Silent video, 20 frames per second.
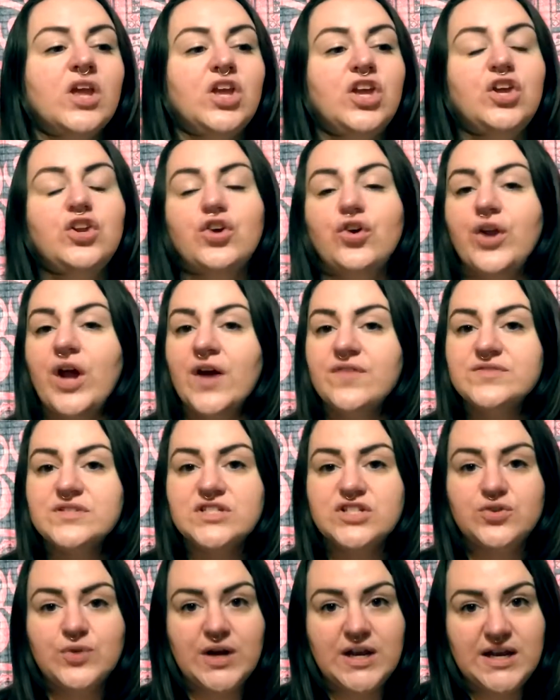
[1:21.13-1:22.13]
You don't have to
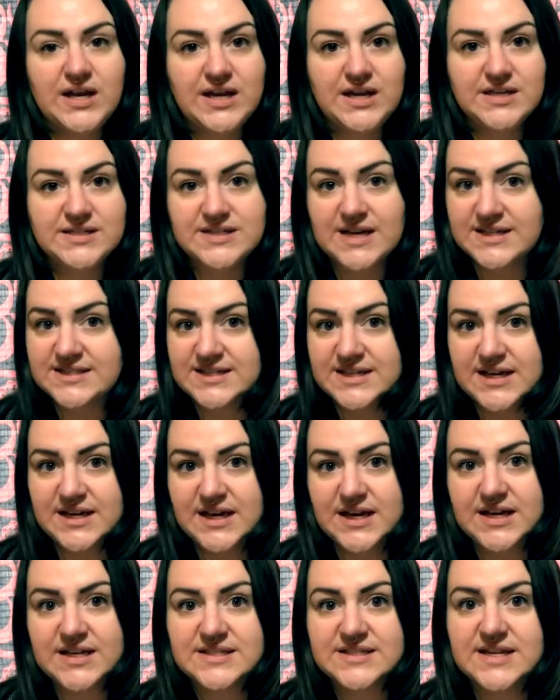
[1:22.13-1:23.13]
do any testing,
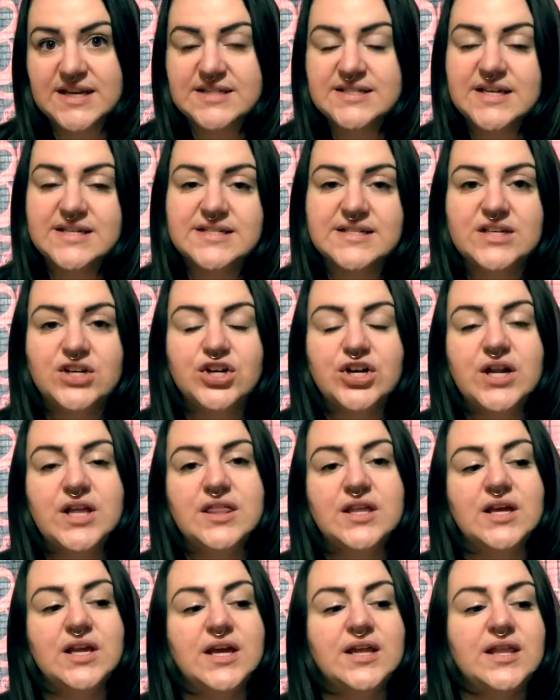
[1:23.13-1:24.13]
any state testing or
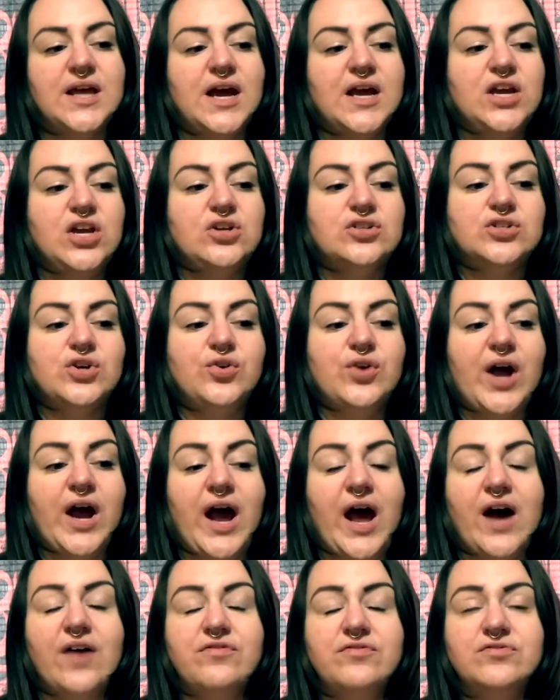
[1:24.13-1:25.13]
anything like that. You don't
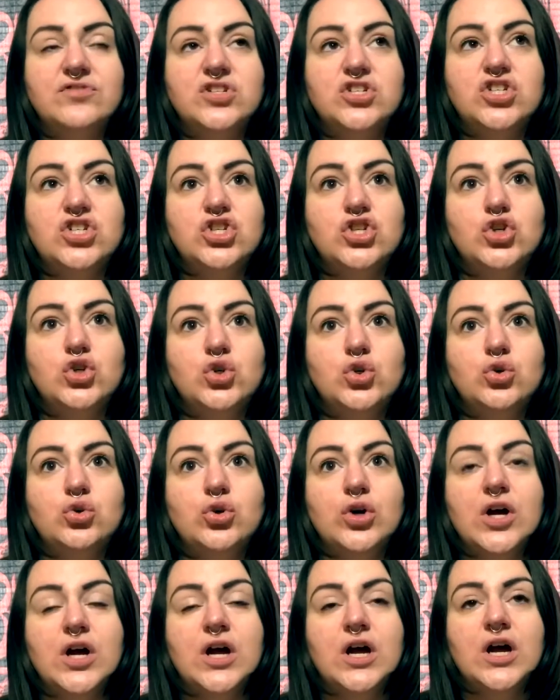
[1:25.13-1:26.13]
have to
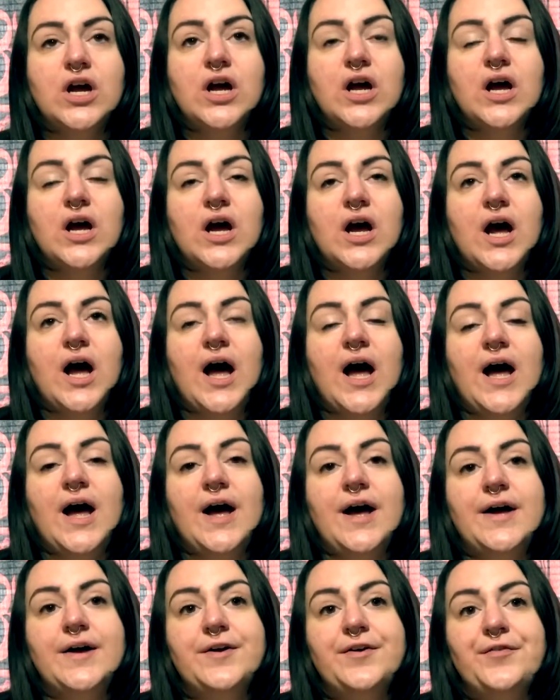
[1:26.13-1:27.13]

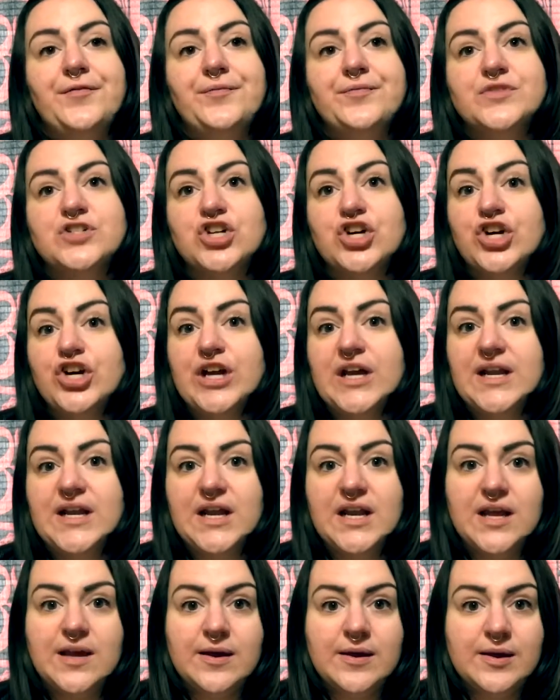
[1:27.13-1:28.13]
turn in
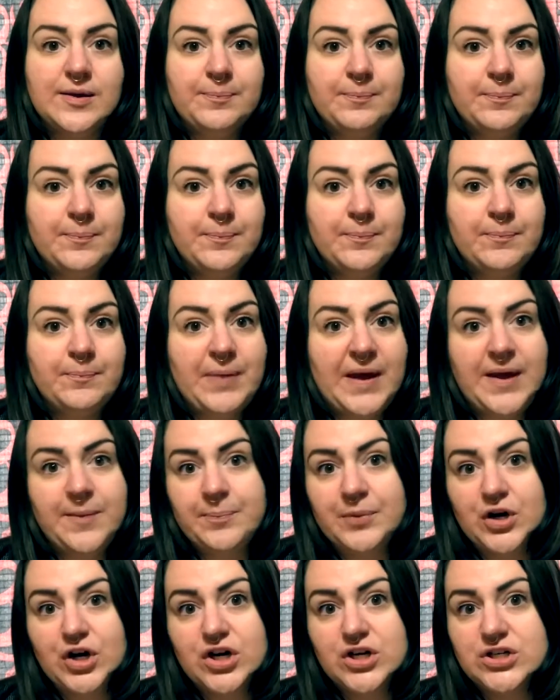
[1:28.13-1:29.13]
any
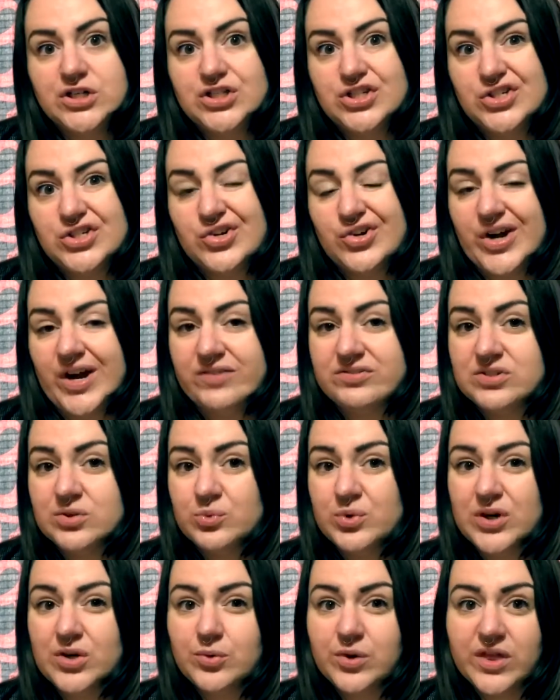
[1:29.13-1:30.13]
papers. You don't have to
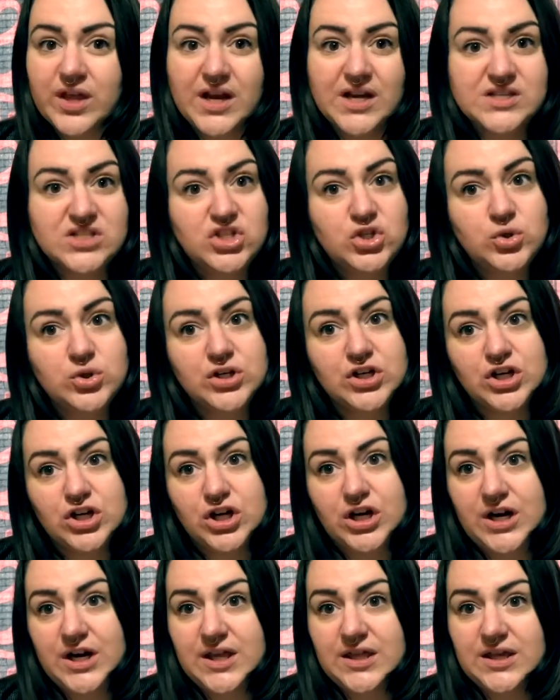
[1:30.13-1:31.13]
work with like a tutor or
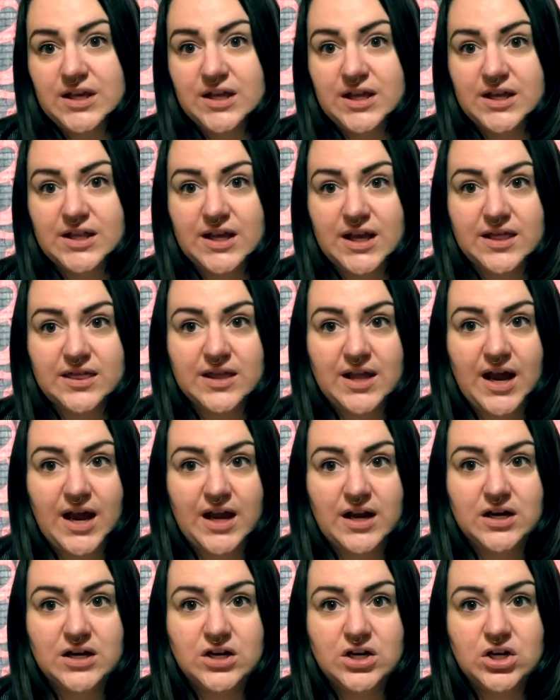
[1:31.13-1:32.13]
anything like that
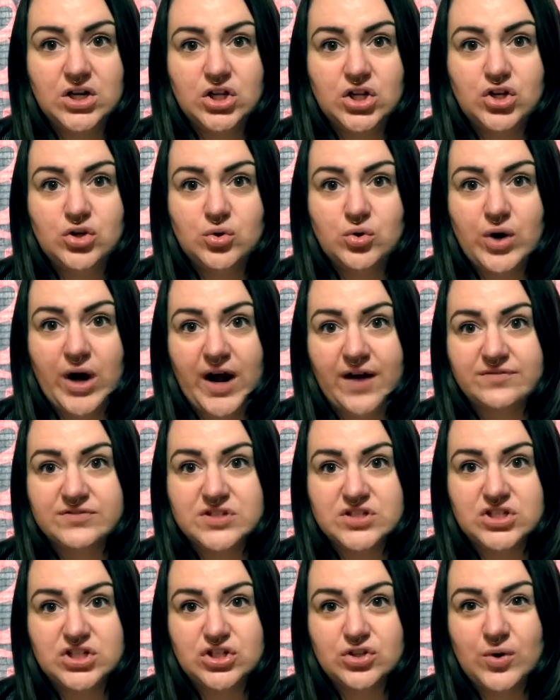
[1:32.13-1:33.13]
that you have to
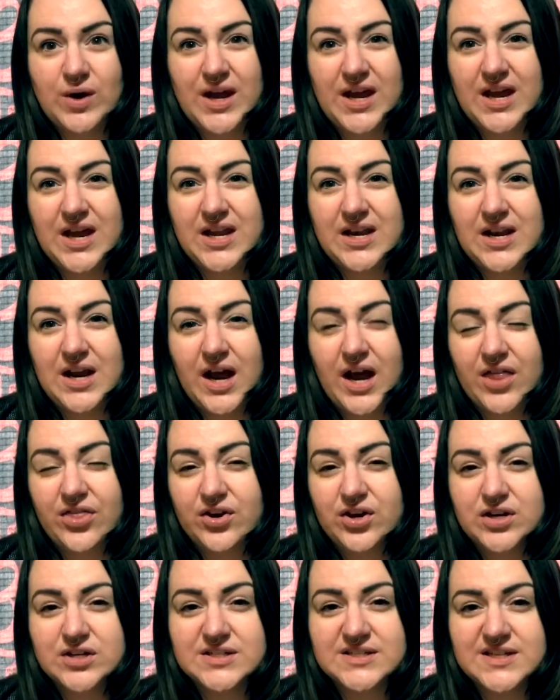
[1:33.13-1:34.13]
do in
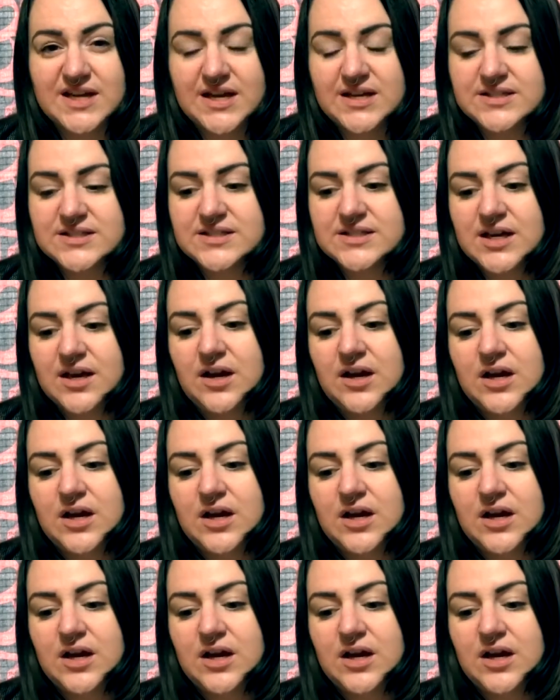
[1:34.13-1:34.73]
other states.